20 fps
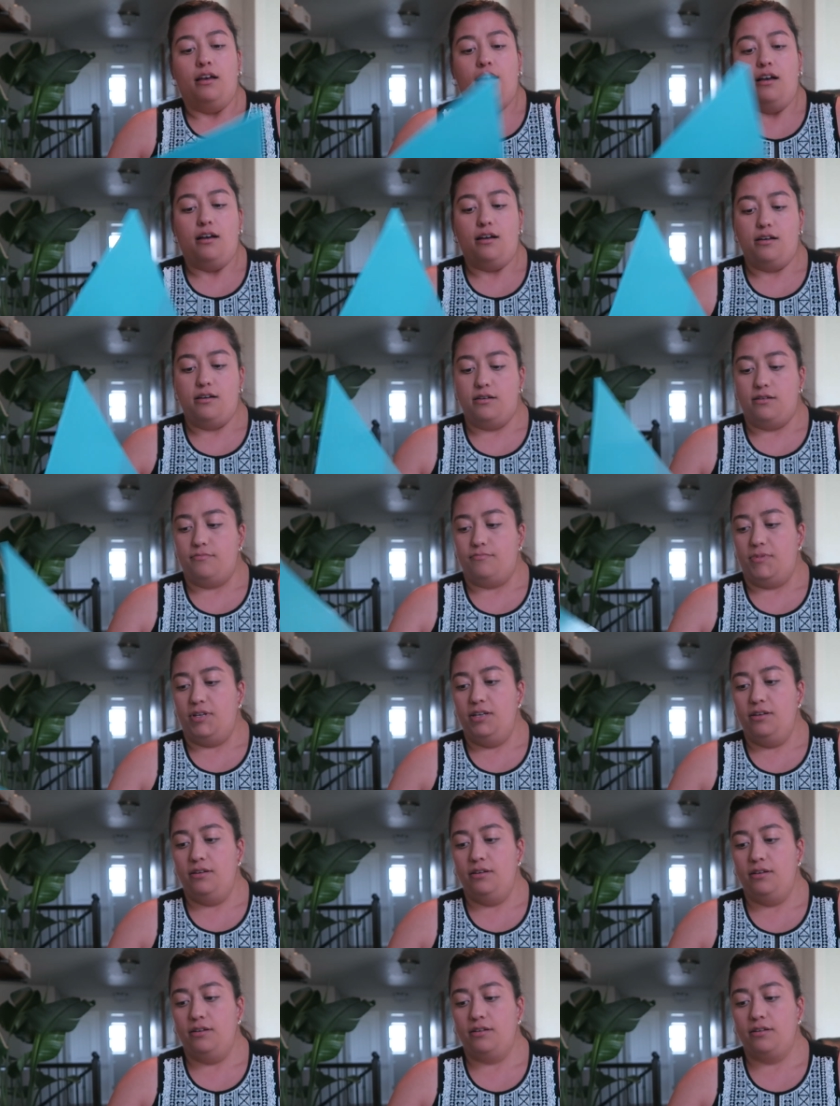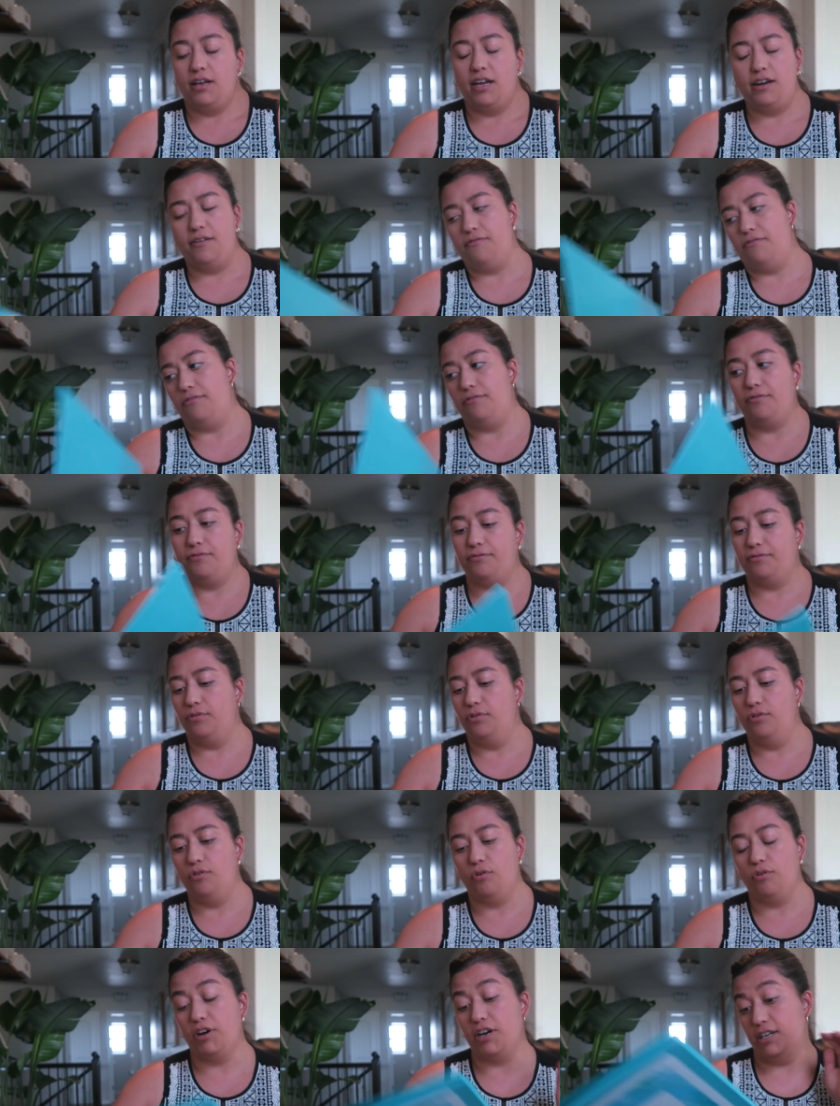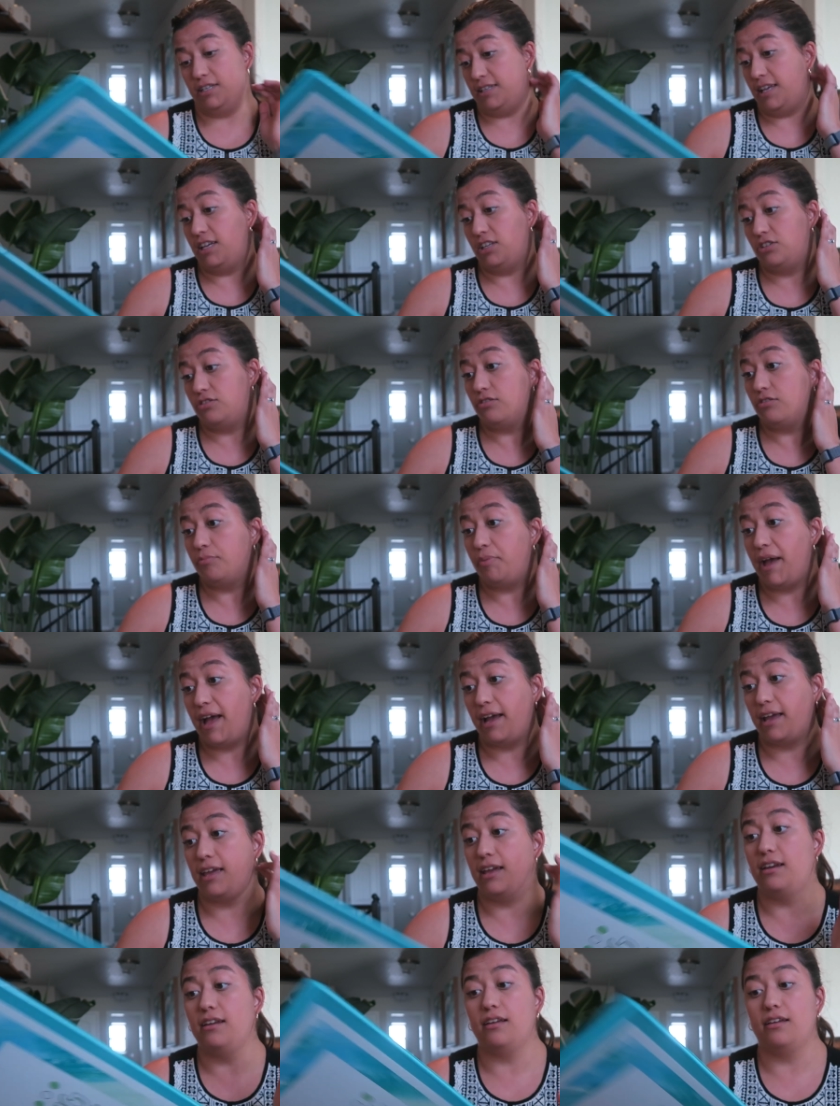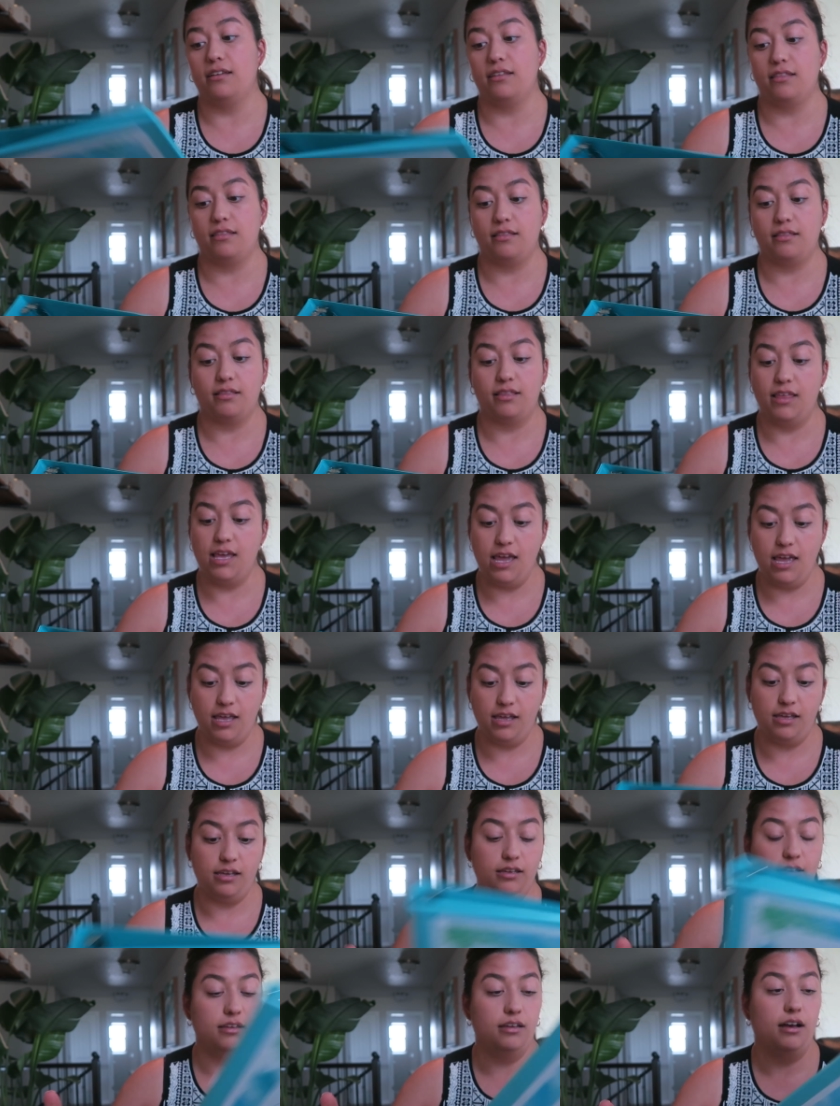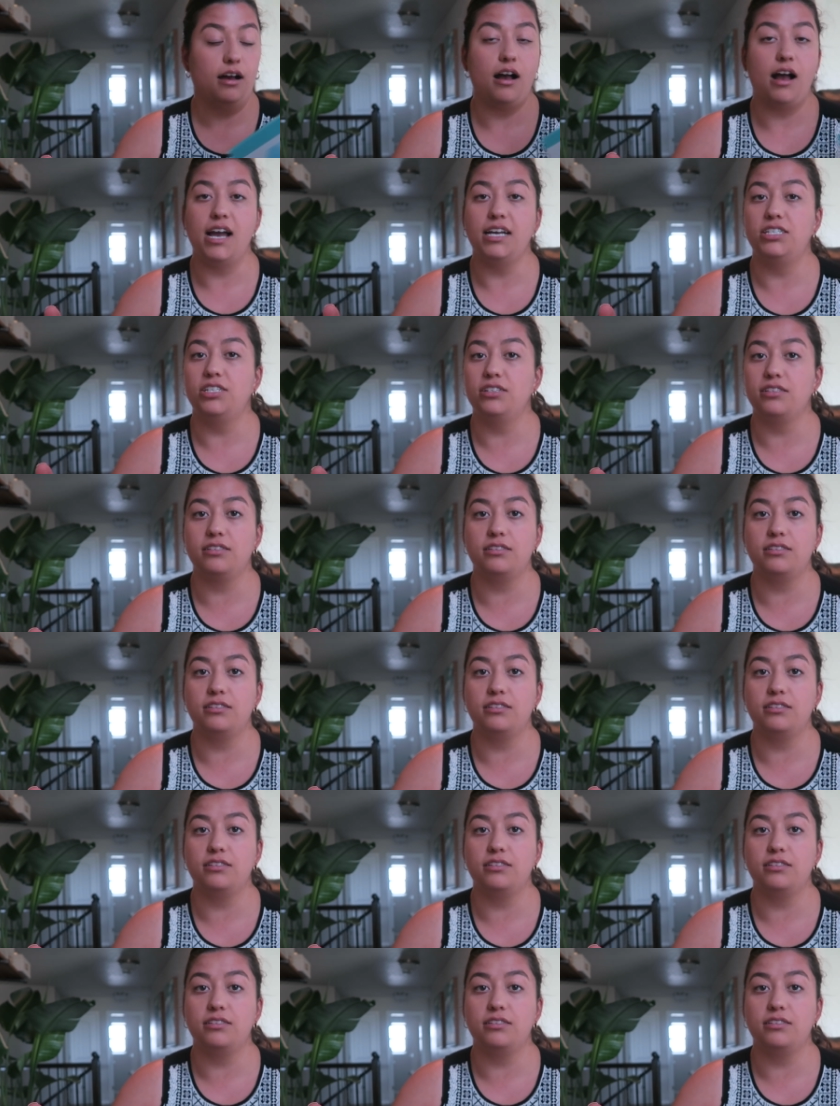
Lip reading: kind of organizational packet thing. I